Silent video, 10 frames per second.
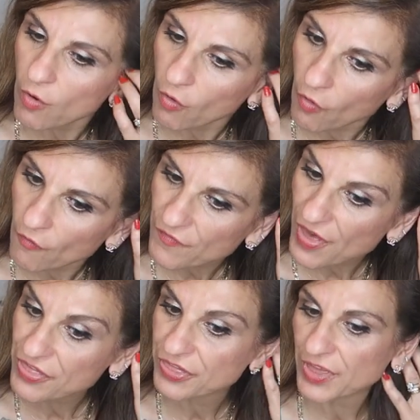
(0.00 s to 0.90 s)
of
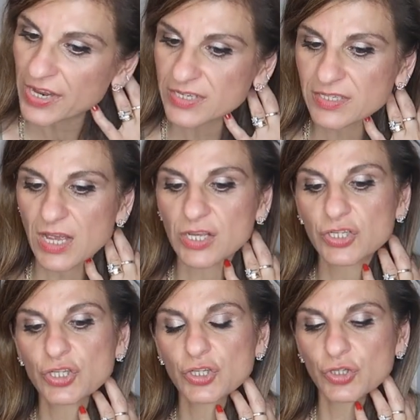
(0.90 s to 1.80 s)
things
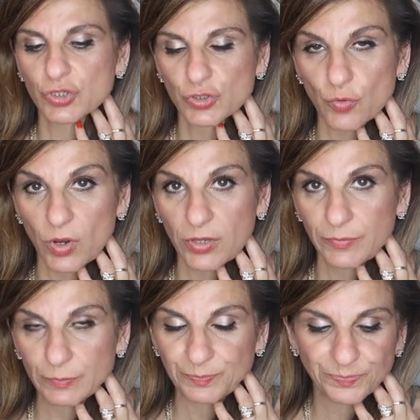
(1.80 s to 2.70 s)
stolen.